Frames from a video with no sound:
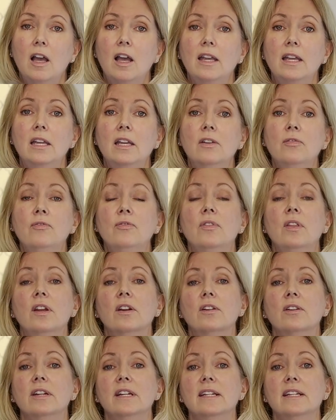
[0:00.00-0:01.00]
If
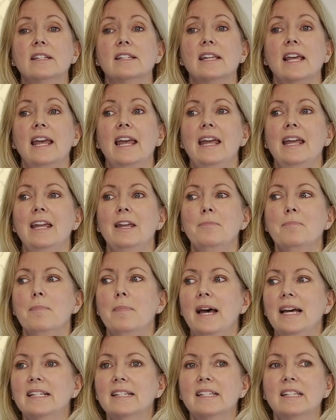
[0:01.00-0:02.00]
there is a
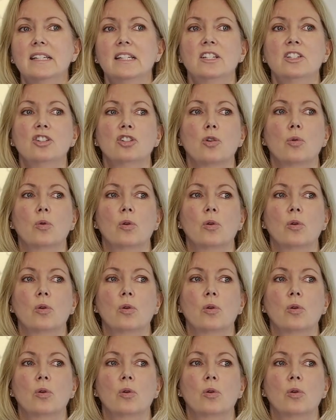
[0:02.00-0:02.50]
message